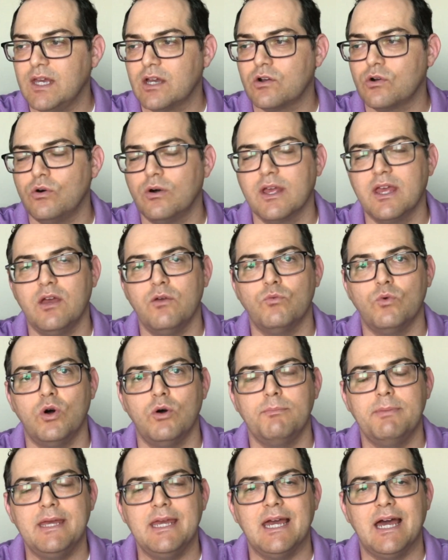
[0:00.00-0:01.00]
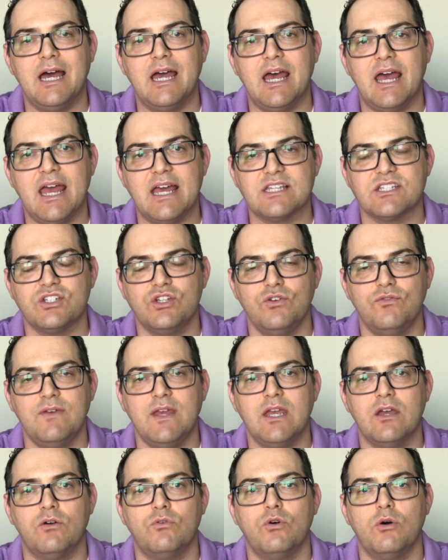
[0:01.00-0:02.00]
vehicle. It will be a
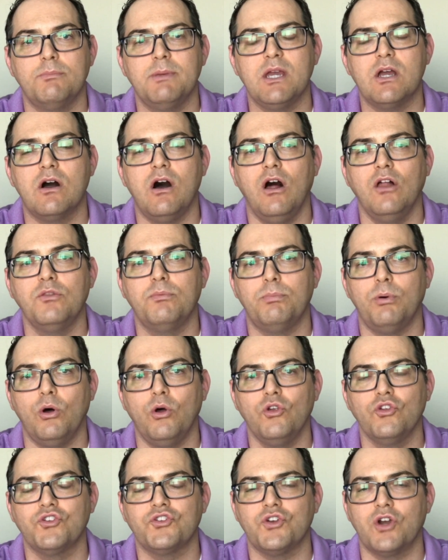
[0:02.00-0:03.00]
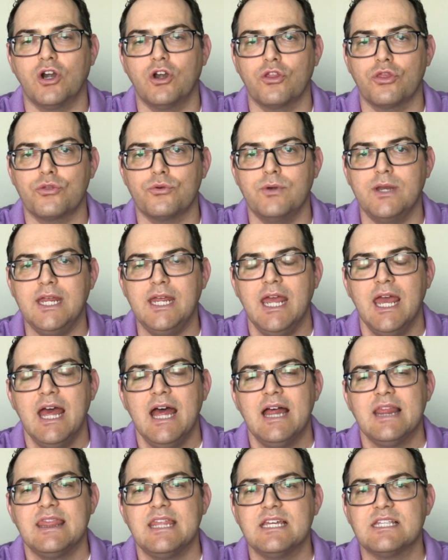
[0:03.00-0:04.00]
SUV. It will be called Polestar 3.
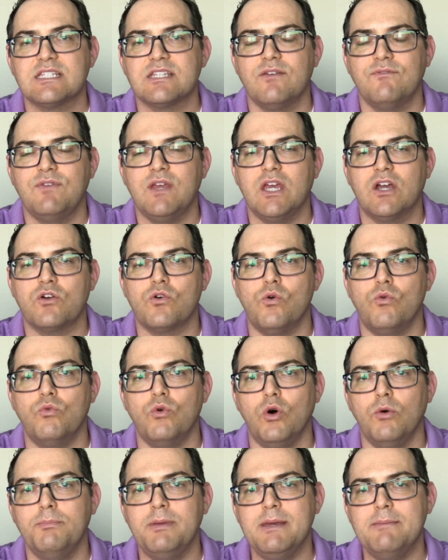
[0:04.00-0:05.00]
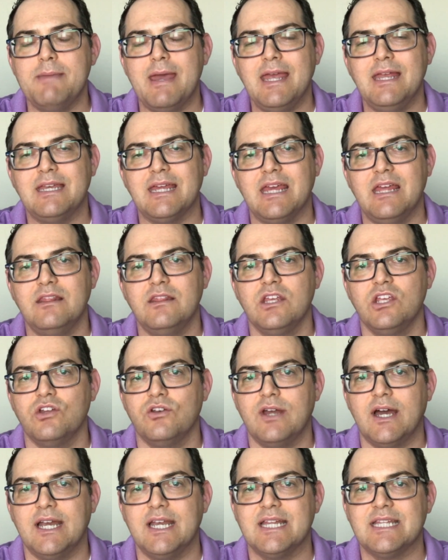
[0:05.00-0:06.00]
This vehicle will be made in the
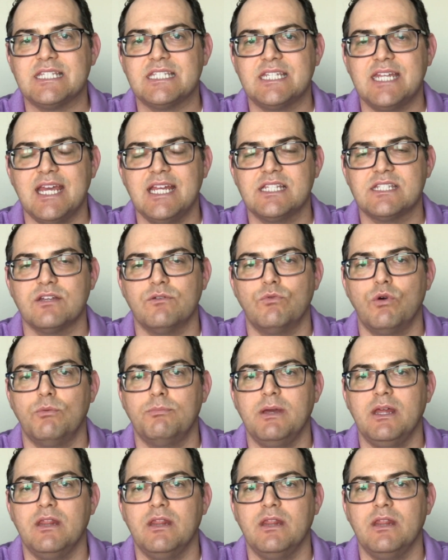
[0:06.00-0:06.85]
United States. It will